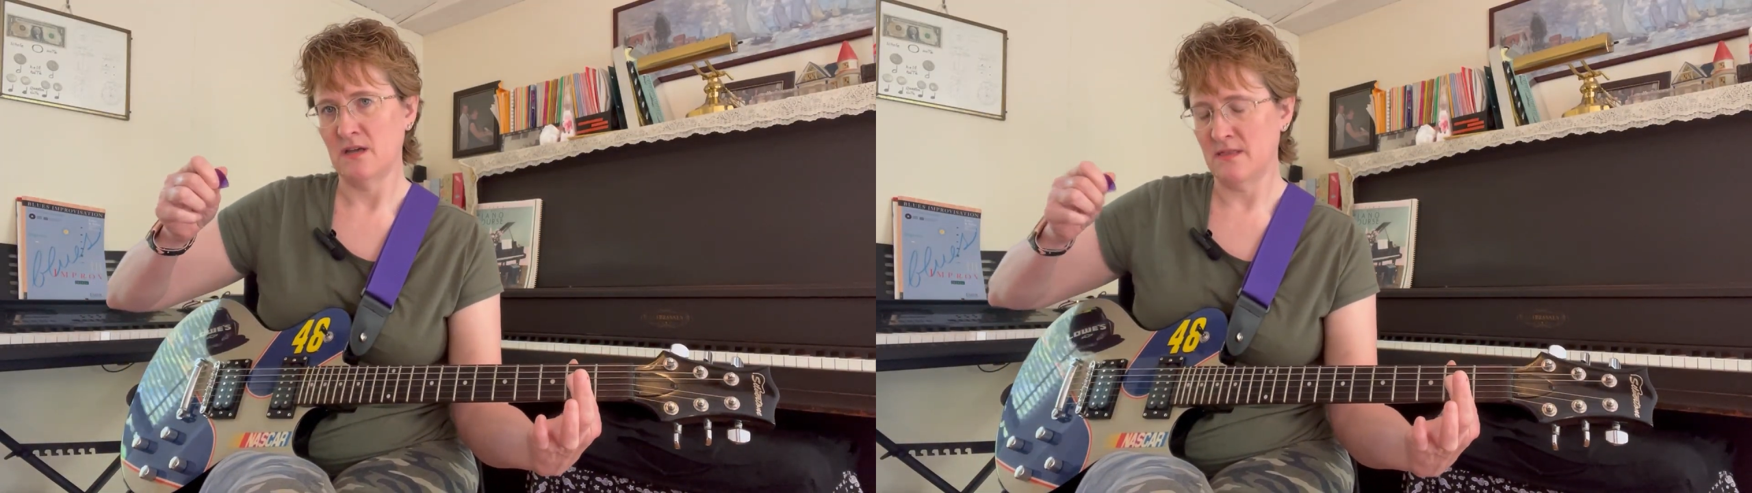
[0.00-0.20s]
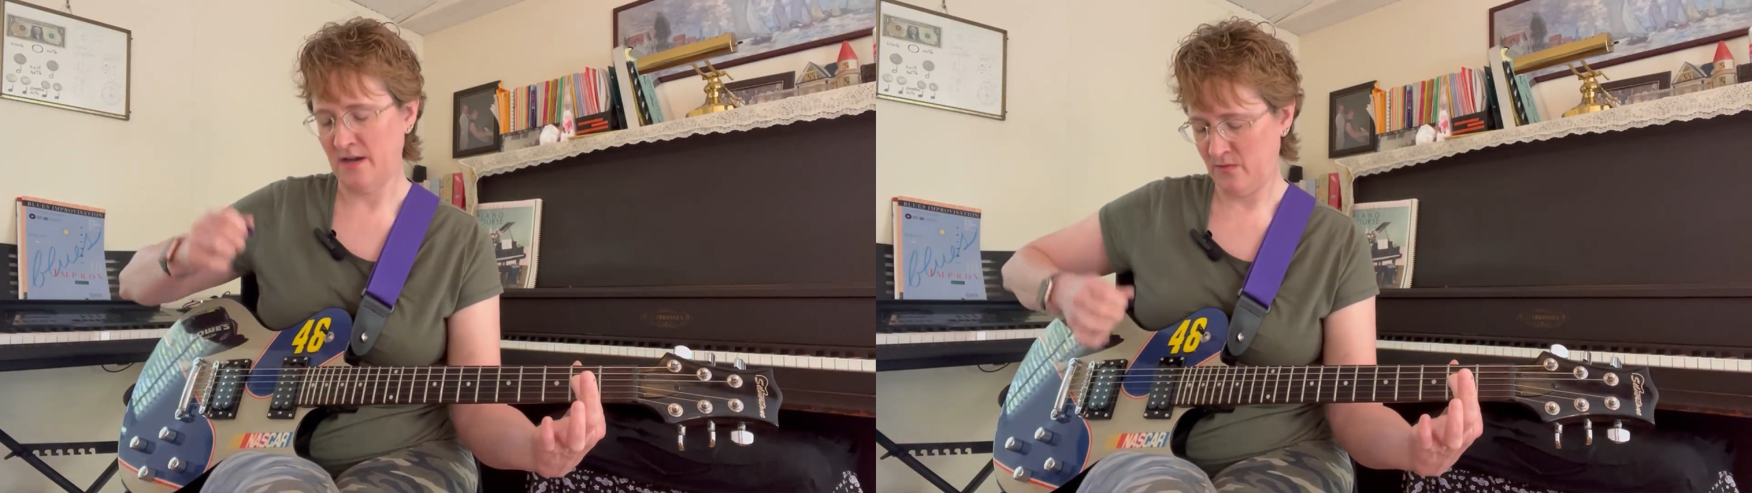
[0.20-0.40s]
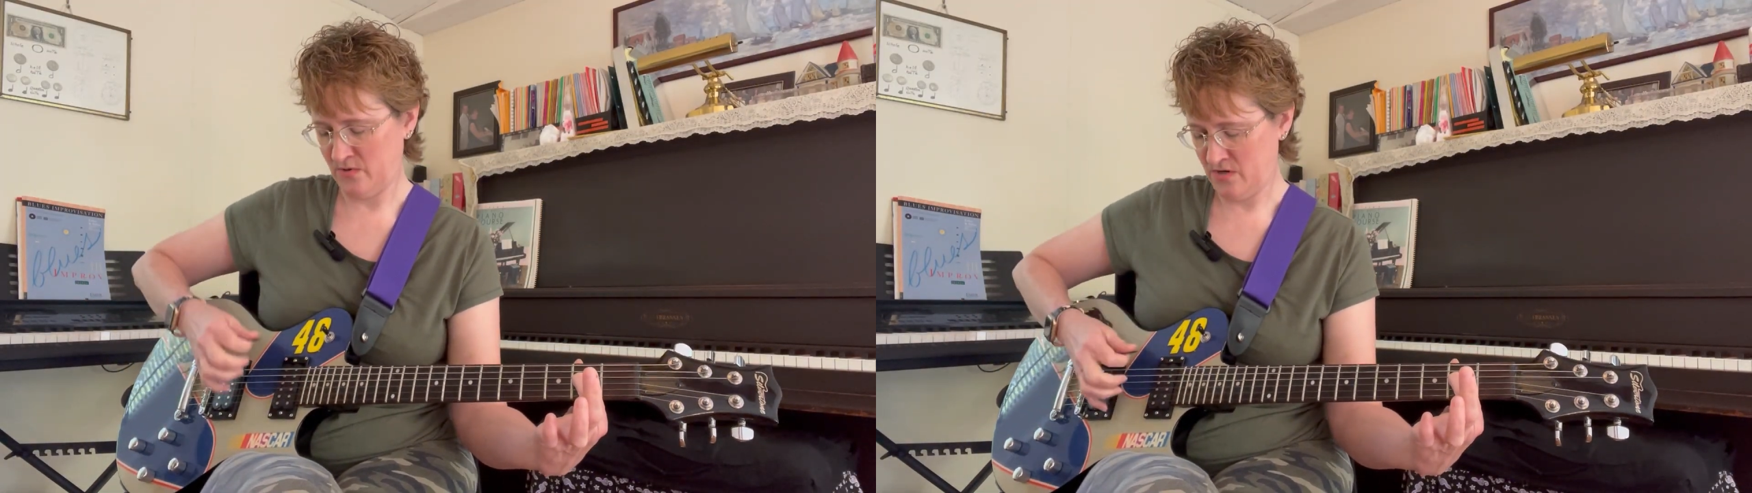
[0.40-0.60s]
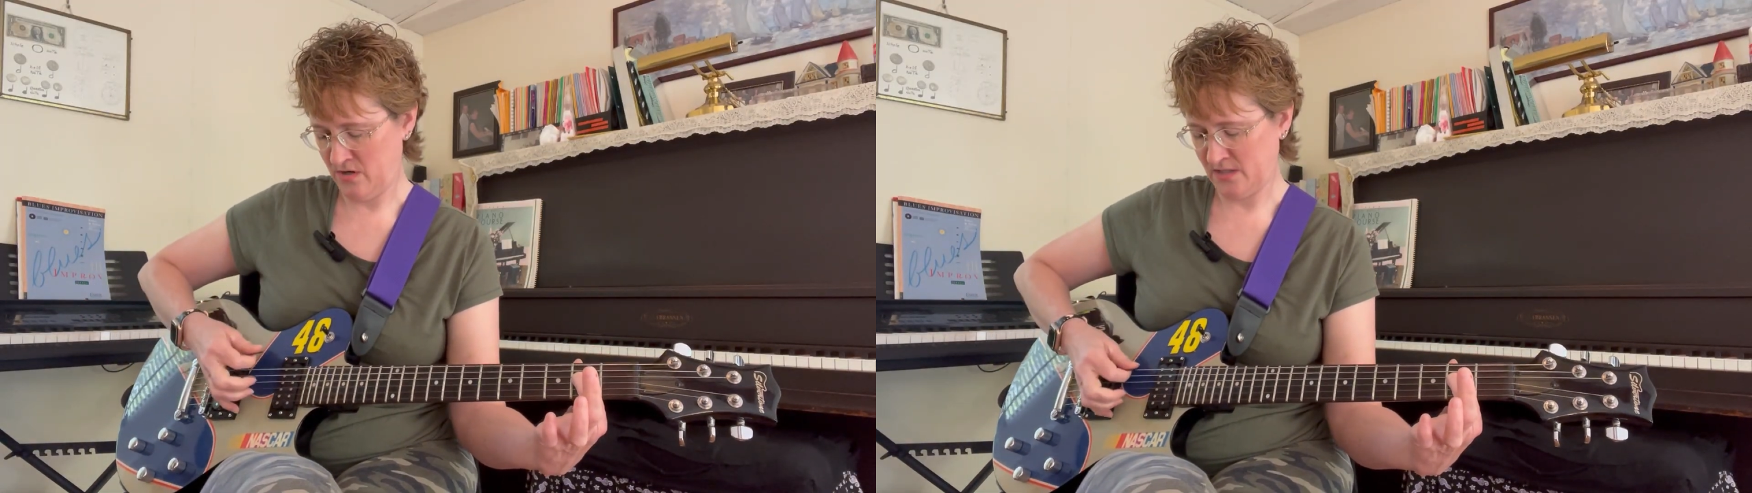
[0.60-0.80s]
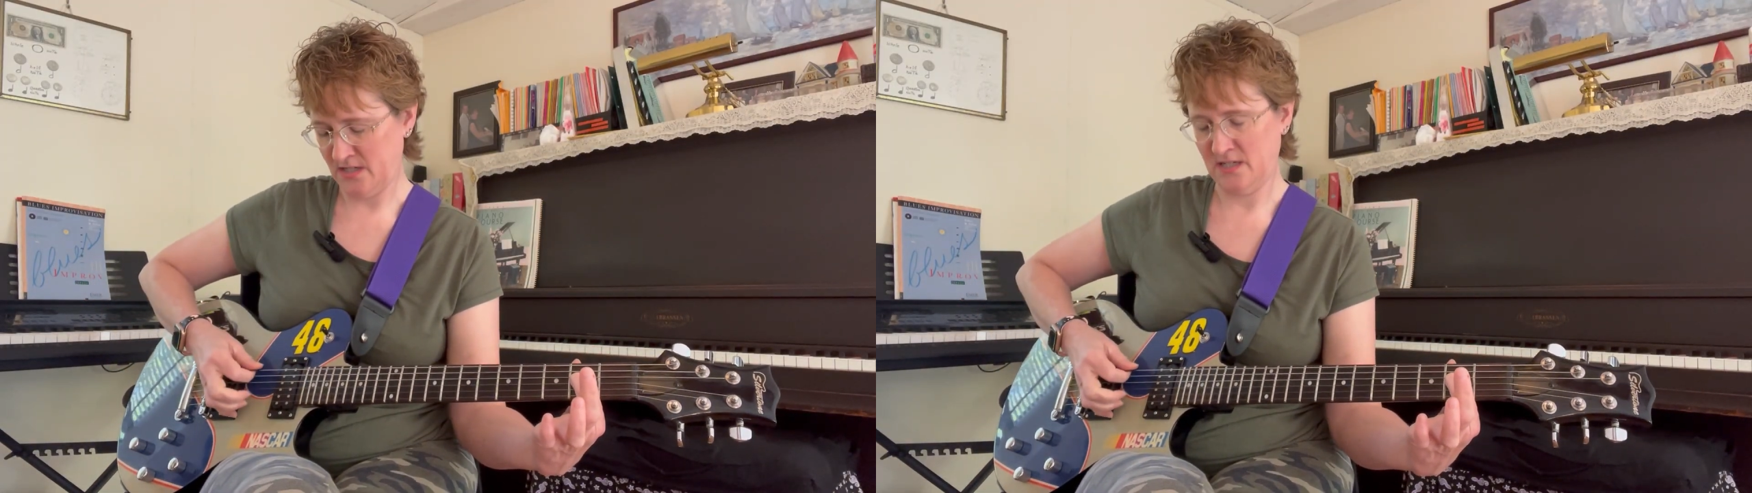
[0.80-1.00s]
that we're
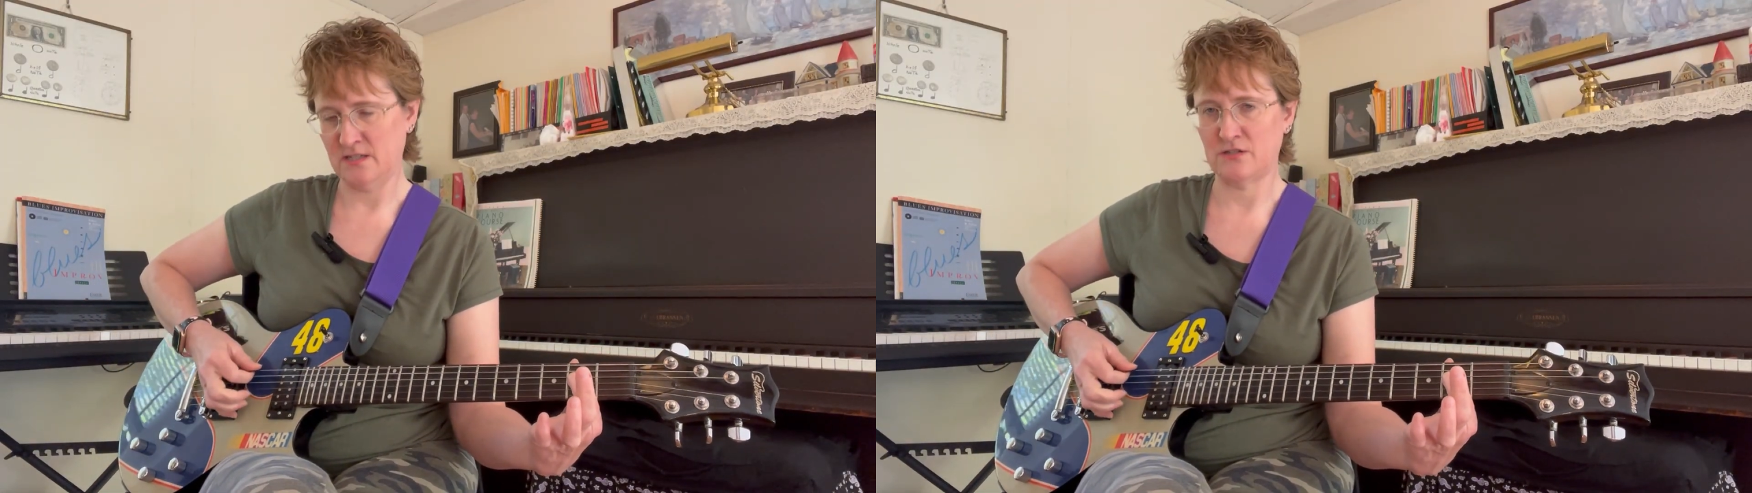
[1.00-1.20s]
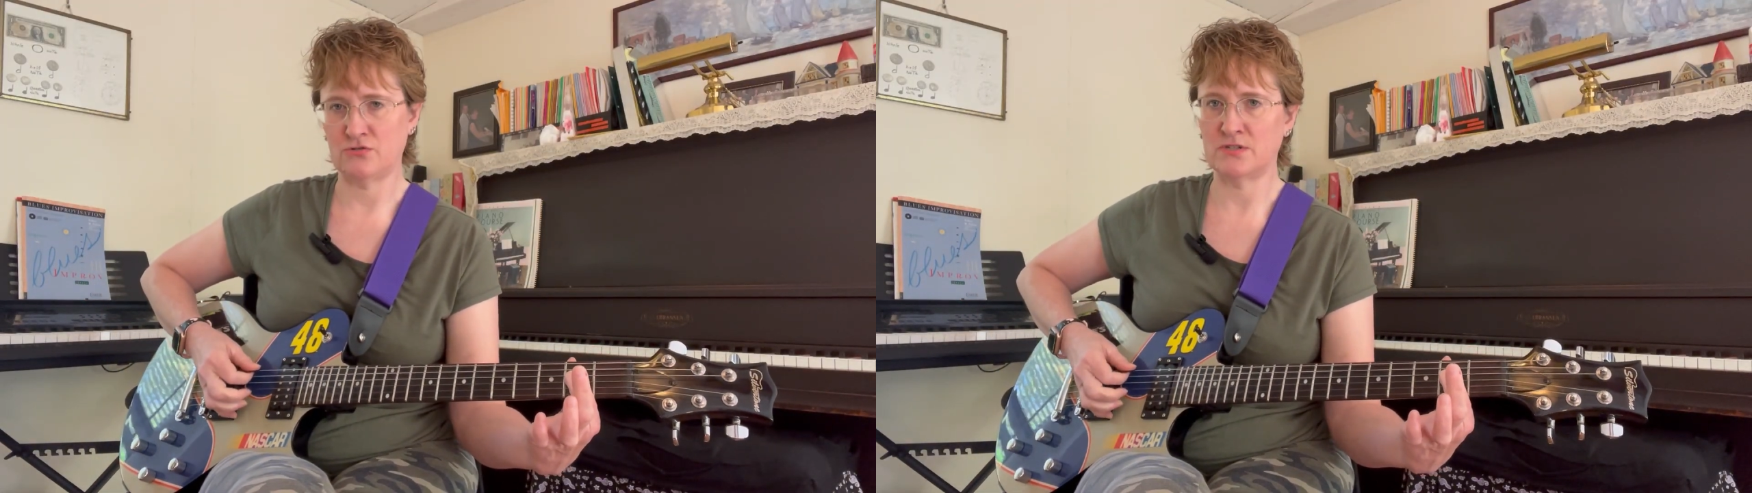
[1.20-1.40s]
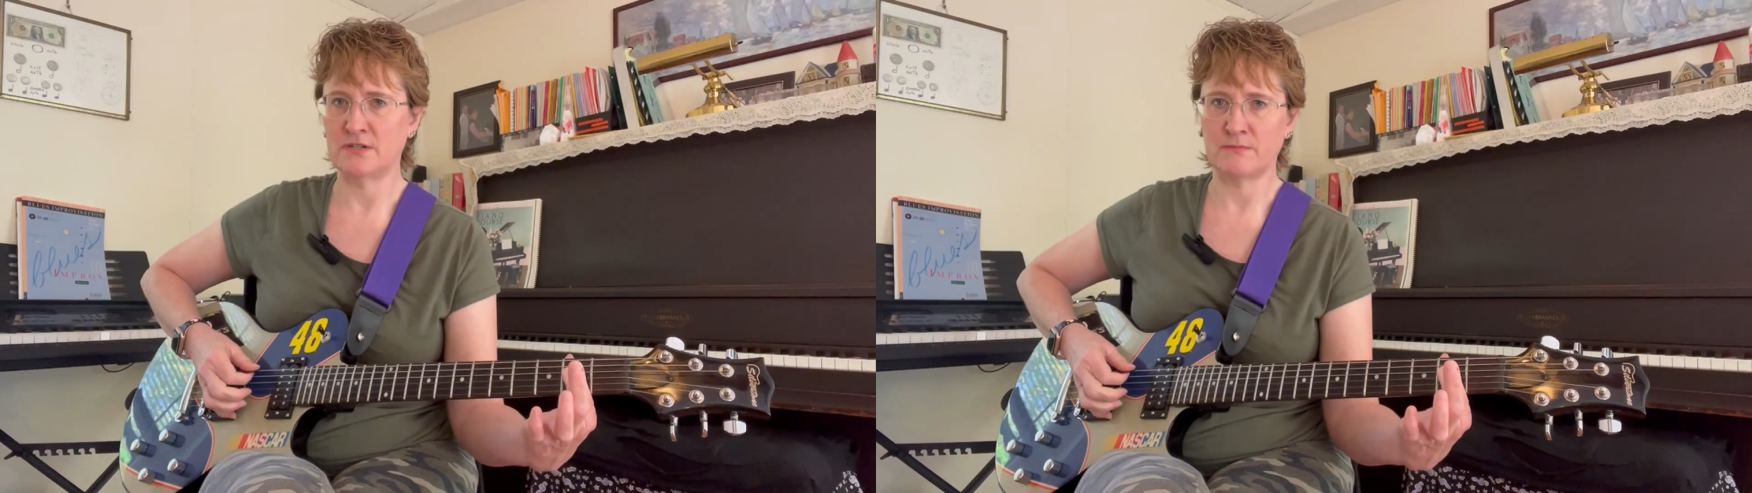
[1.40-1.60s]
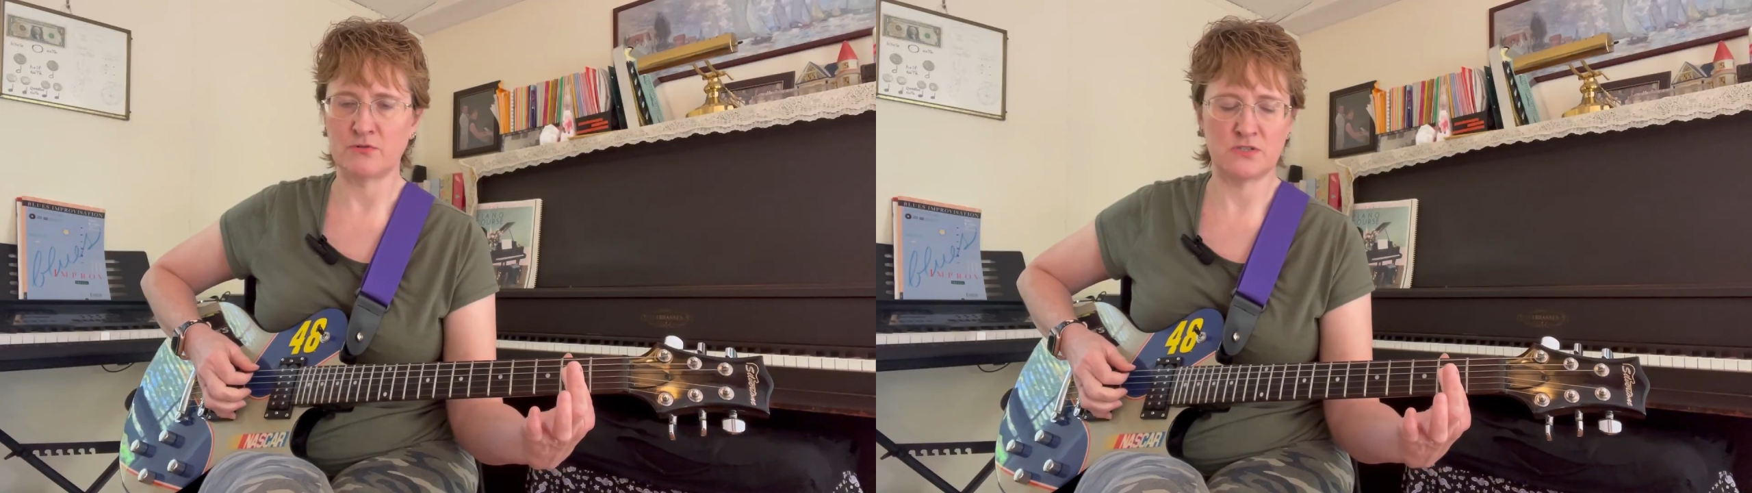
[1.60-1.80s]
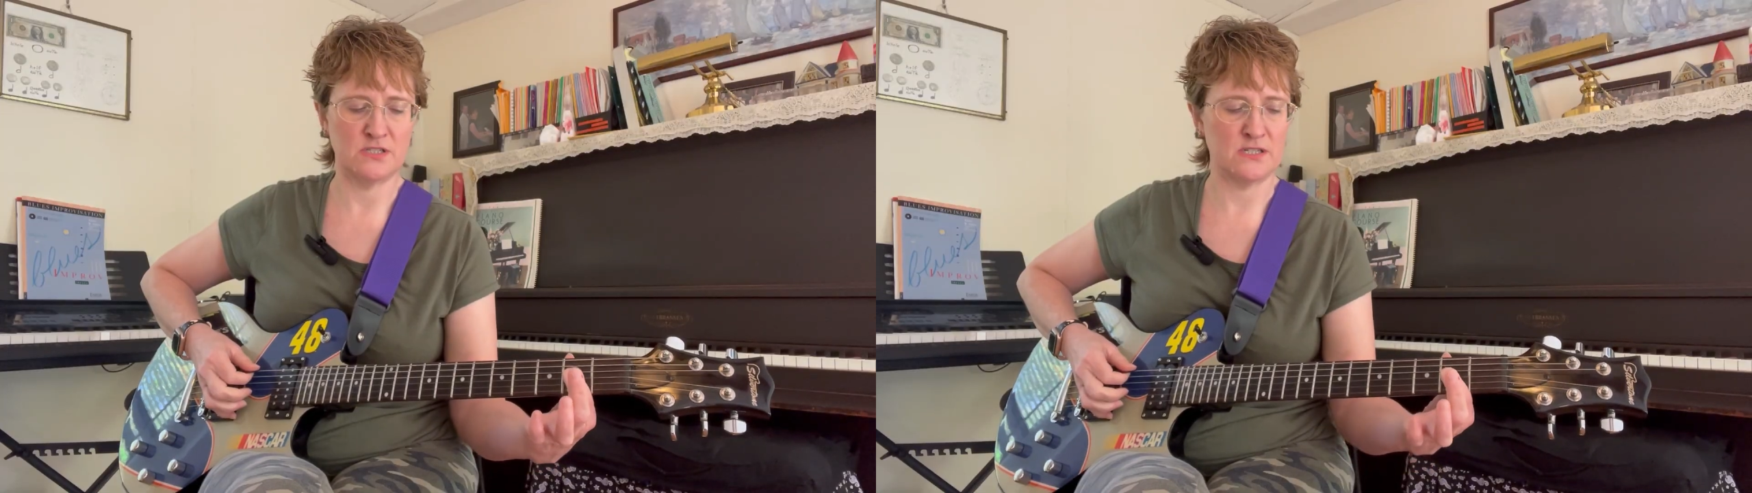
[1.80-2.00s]
not going to hit string
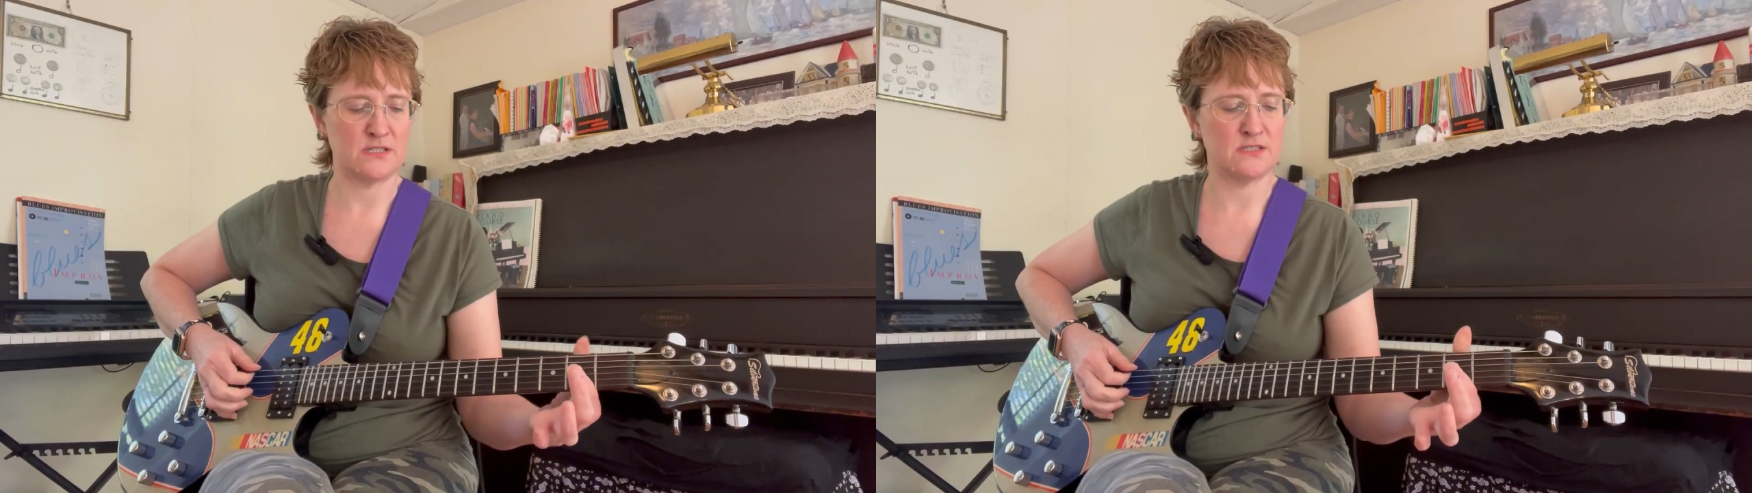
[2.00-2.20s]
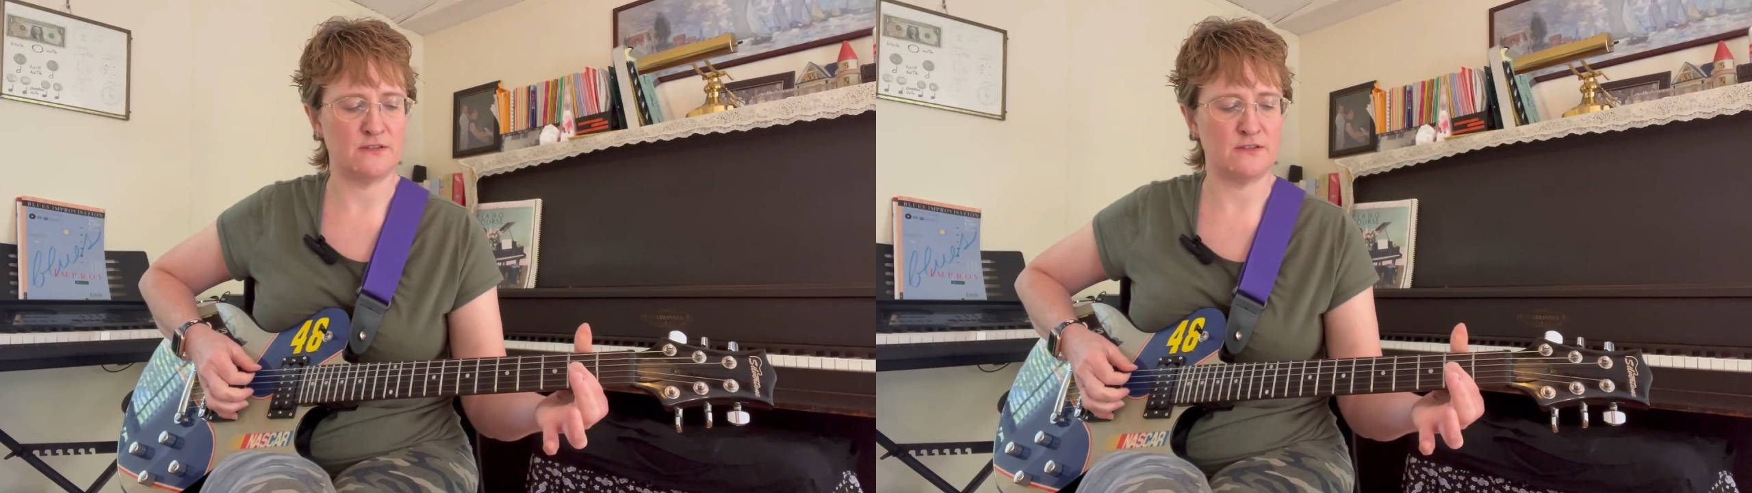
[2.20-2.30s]
number 6.